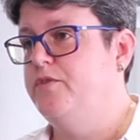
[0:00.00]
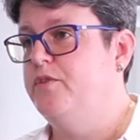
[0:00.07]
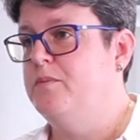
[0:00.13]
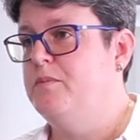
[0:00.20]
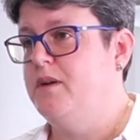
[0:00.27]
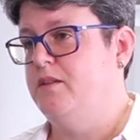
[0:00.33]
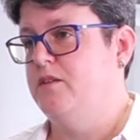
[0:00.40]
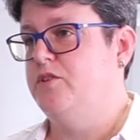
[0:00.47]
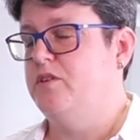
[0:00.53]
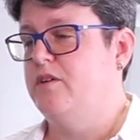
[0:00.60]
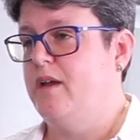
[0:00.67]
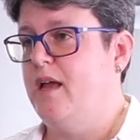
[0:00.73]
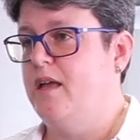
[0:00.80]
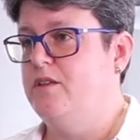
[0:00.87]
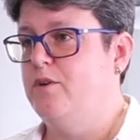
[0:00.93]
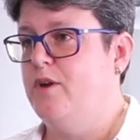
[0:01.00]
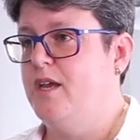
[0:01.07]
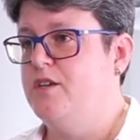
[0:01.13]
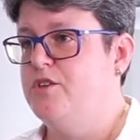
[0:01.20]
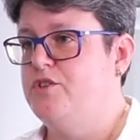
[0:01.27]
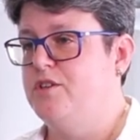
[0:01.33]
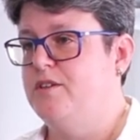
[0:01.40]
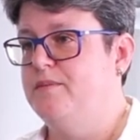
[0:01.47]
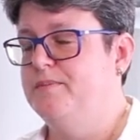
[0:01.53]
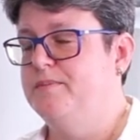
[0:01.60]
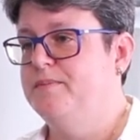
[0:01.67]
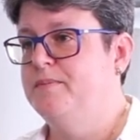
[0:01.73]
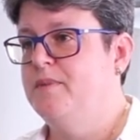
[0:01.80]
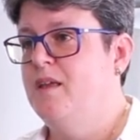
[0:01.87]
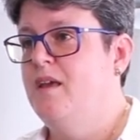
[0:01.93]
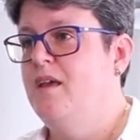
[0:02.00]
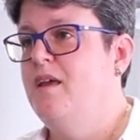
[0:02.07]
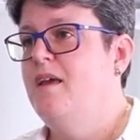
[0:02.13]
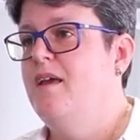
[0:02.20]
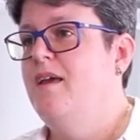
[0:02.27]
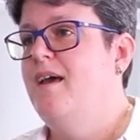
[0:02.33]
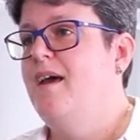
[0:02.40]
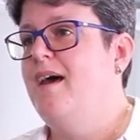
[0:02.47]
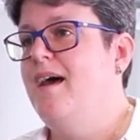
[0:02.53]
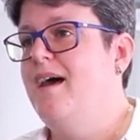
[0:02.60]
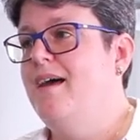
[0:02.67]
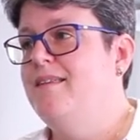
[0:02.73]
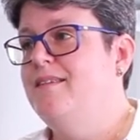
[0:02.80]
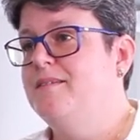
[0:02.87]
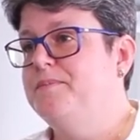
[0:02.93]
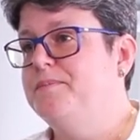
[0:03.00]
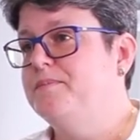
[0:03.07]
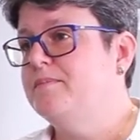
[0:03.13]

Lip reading: for mother tongue education. And